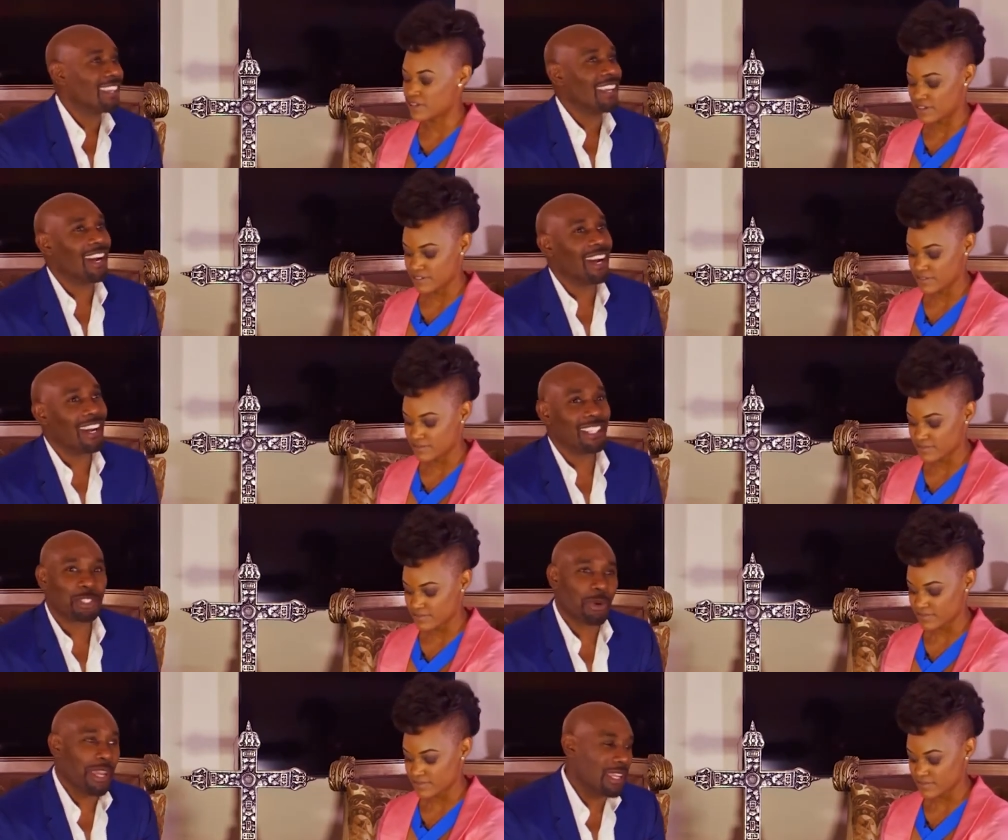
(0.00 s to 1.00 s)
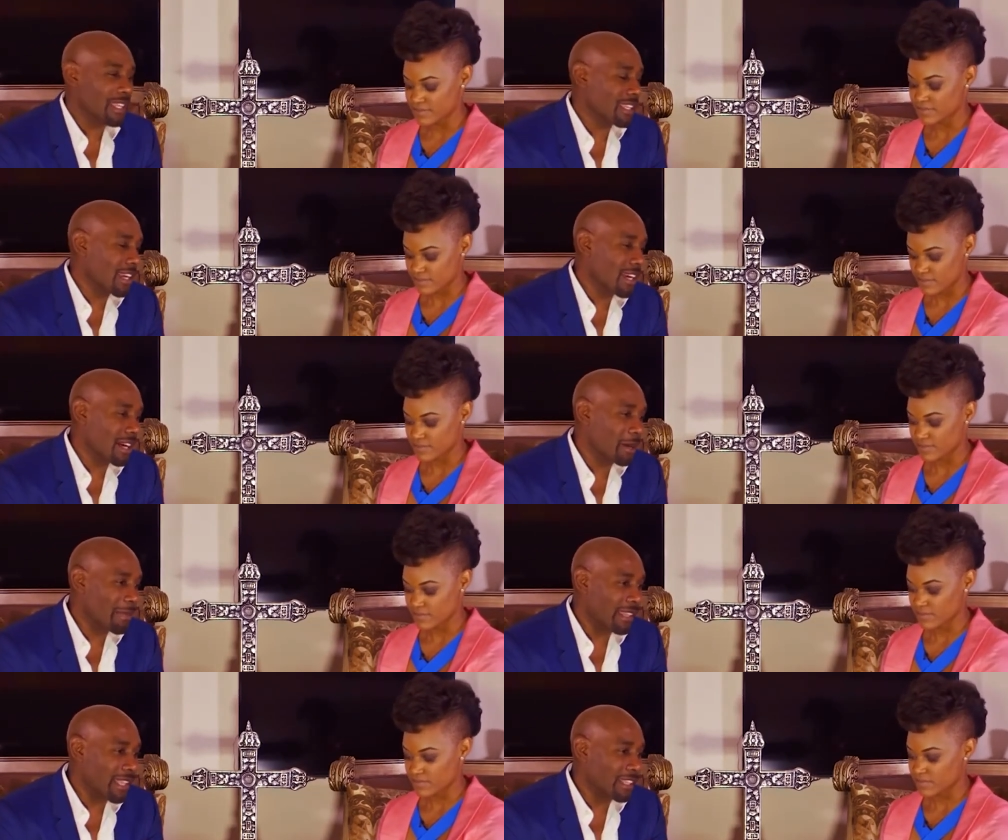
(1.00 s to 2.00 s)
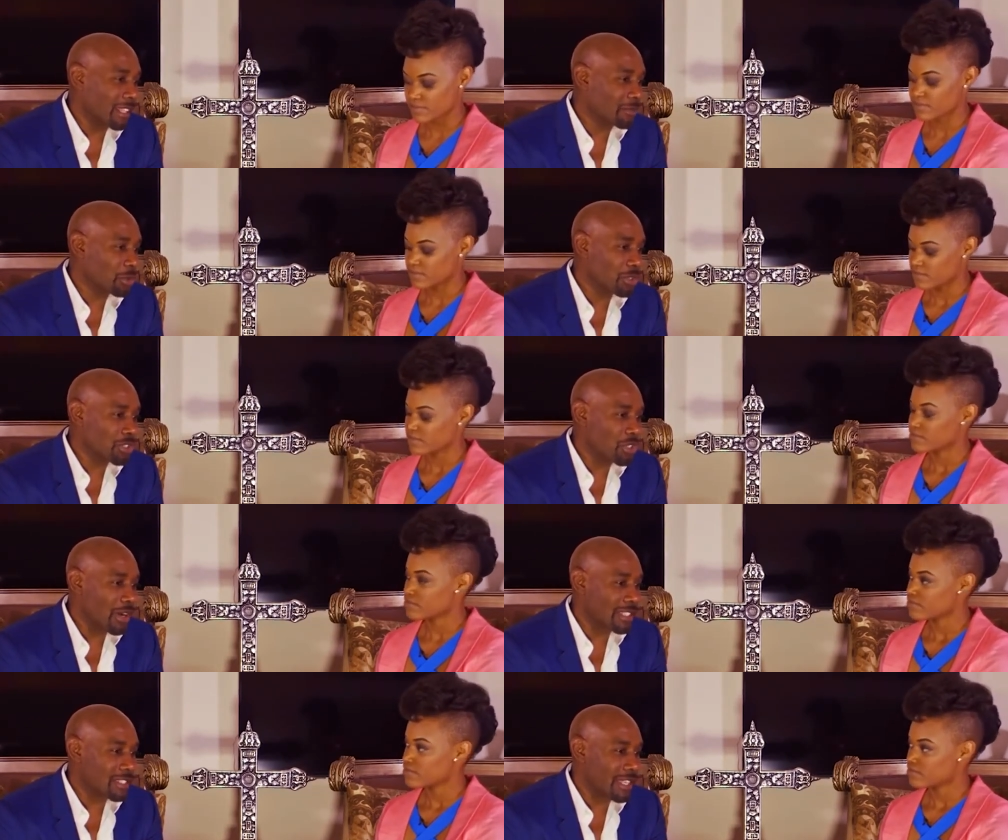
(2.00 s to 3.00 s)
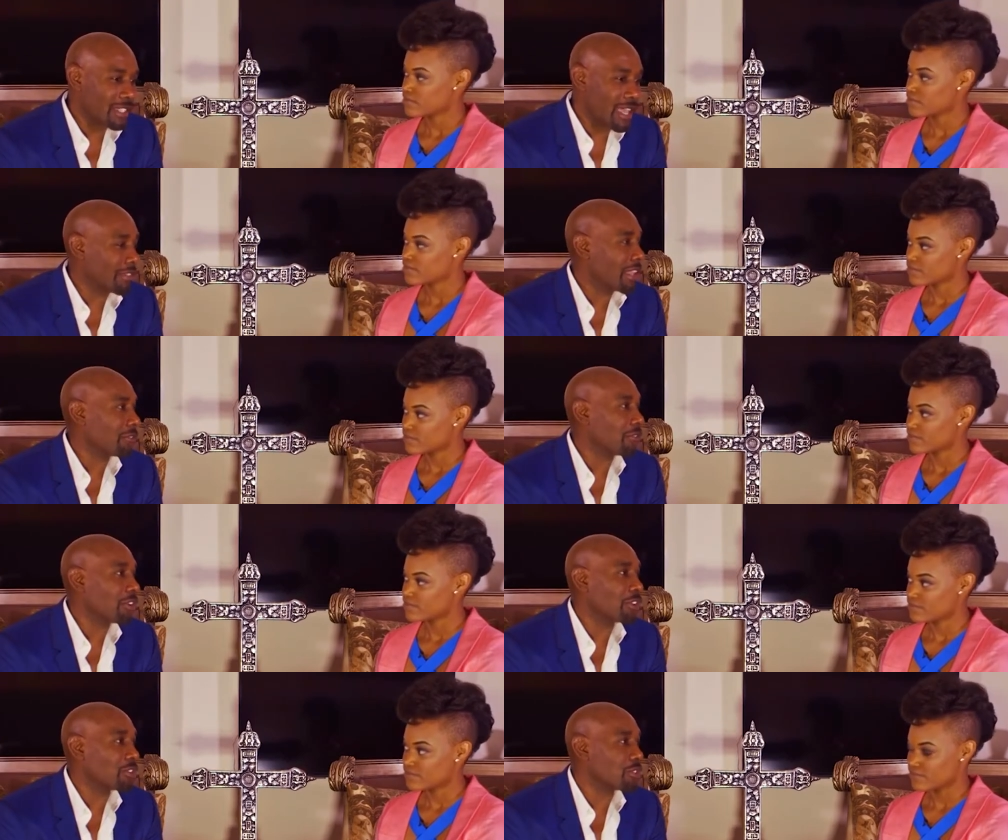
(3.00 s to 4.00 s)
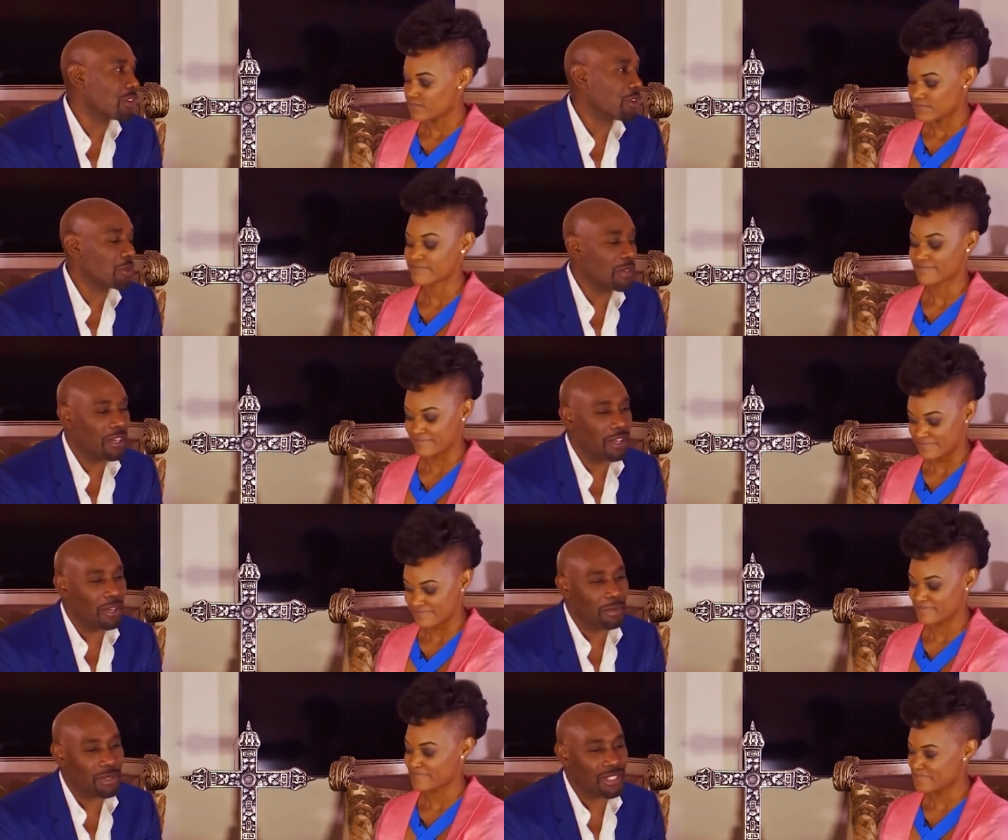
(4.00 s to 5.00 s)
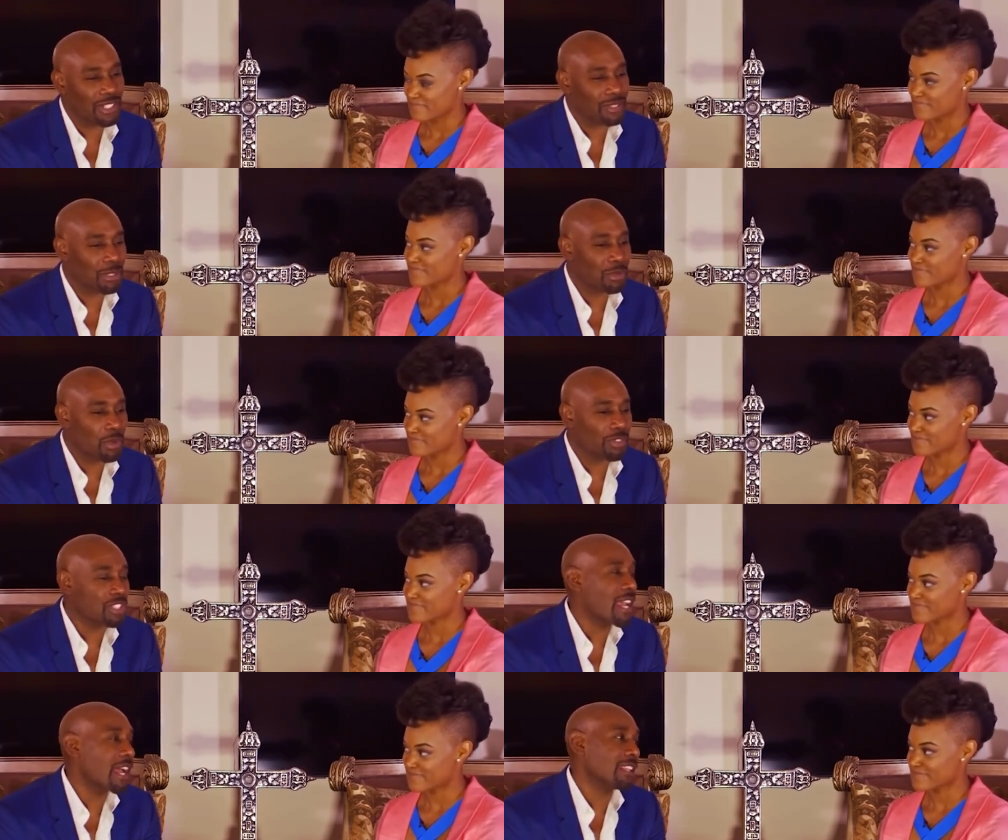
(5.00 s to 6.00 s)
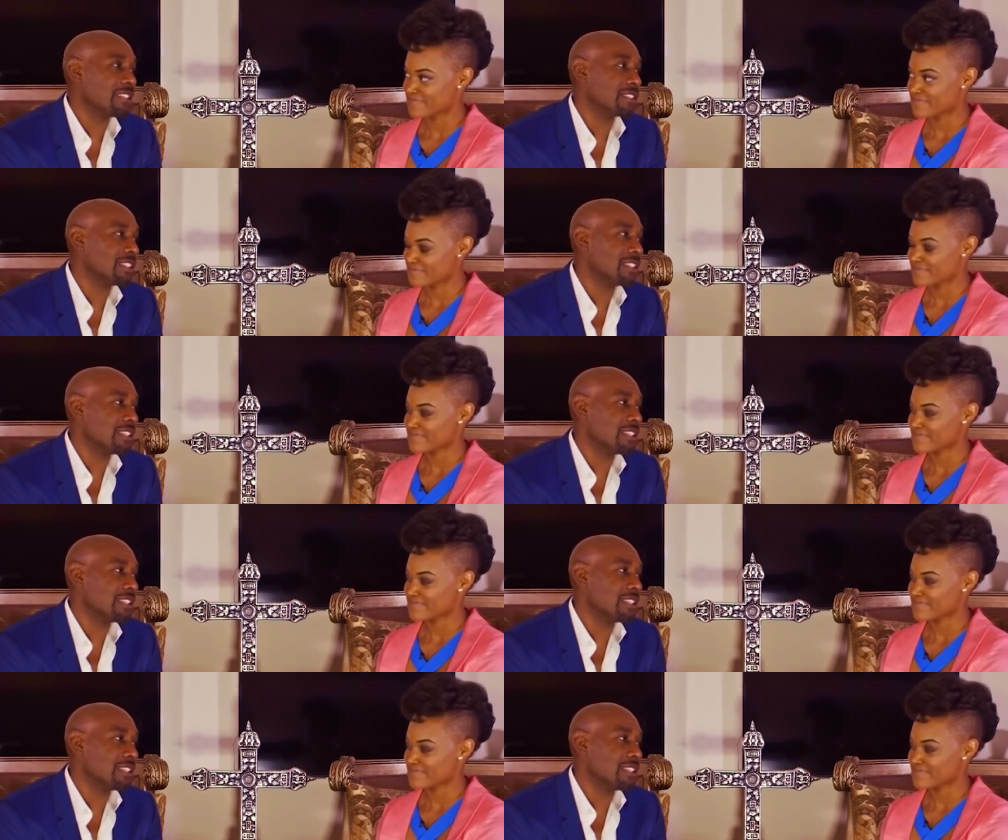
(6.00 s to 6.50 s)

Speaker 1: Uh, it's great. Um, I, I, love doing the show. I just like to have a lot of fun on the show. Um, it's, it's, much more of a challenge than it